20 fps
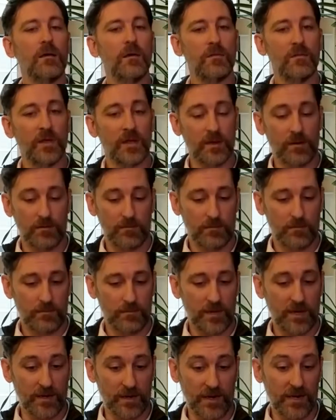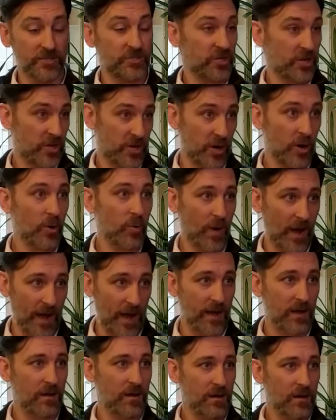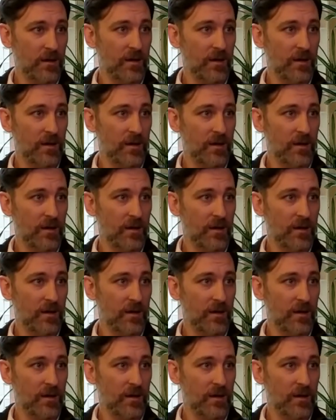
they, in, in a secure way